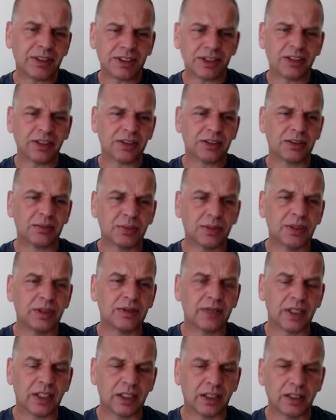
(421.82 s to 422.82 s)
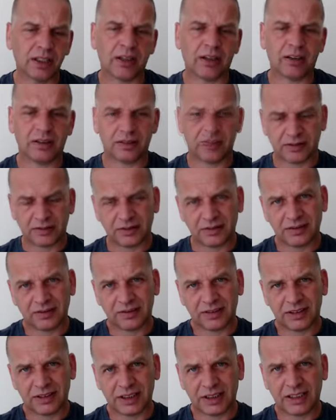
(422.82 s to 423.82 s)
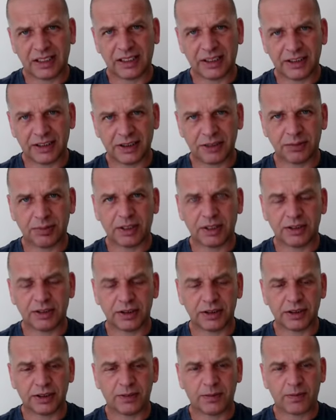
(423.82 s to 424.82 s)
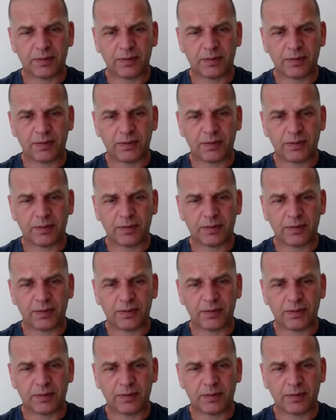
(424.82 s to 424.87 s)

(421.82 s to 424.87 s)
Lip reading: got to move a lot to land his punch.